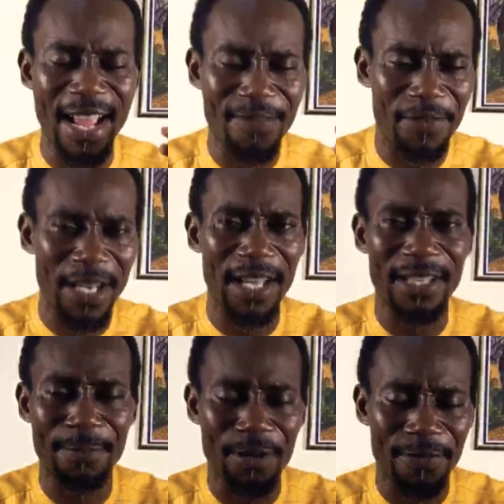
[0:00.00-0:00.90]
every
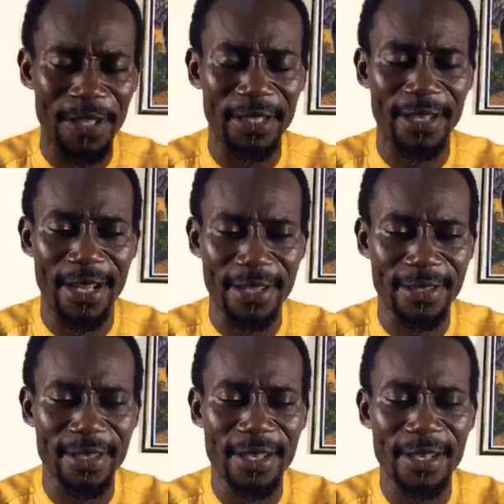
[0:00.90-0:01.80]
other prophet does,